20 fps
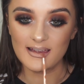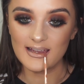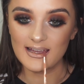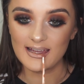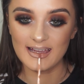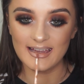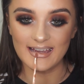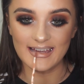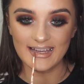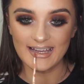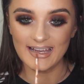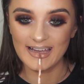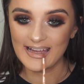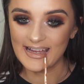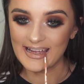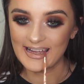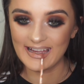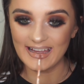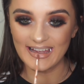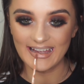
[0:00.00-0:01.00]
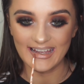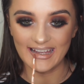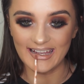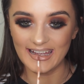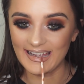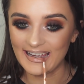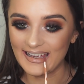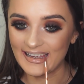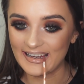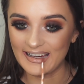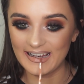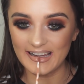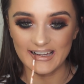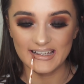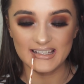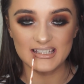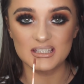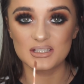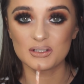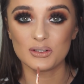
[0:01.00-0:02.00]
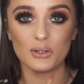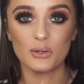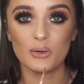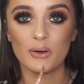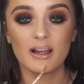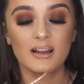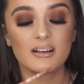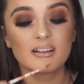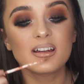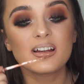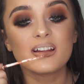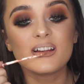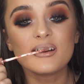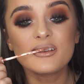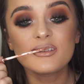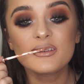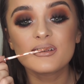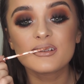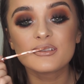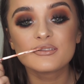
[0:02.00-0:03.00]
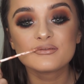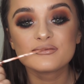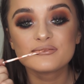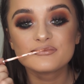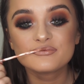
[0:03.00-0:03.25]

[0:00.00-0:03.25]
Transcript: Yeah, just whack that on there.